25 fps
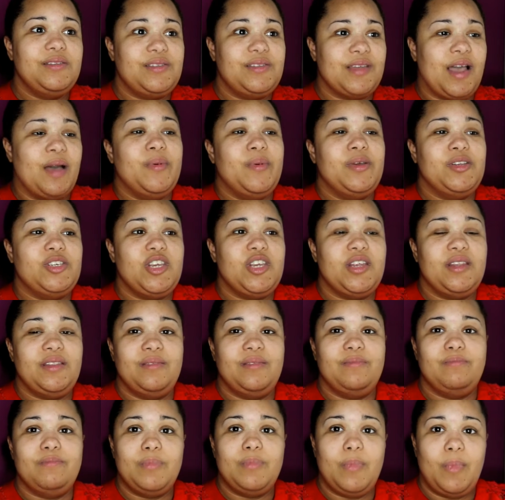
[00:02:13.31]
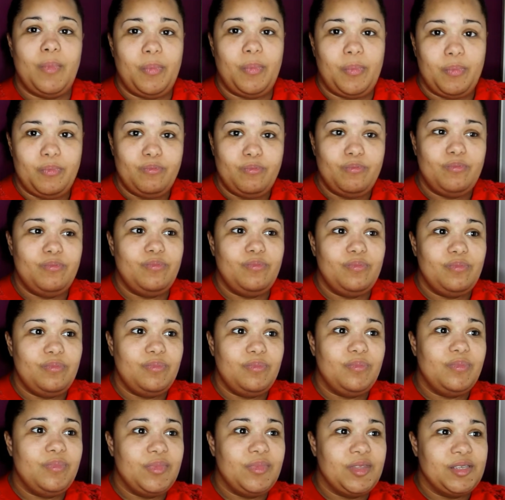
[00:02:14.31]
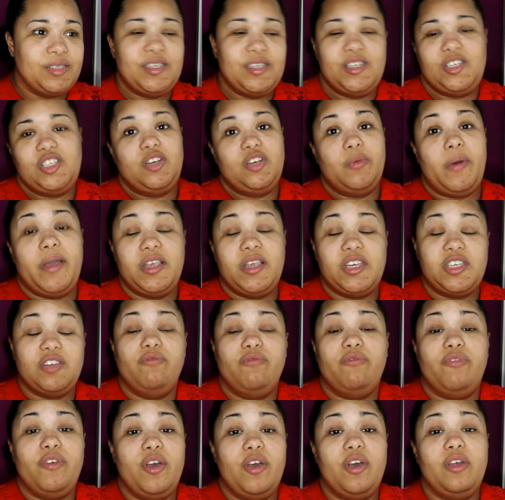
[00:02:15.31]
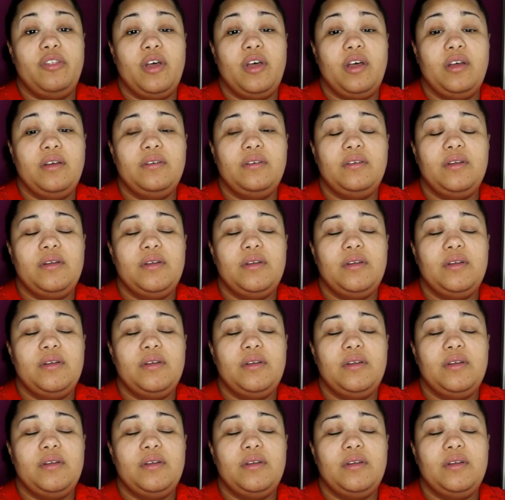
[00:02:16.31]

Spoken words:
damaging the situation further.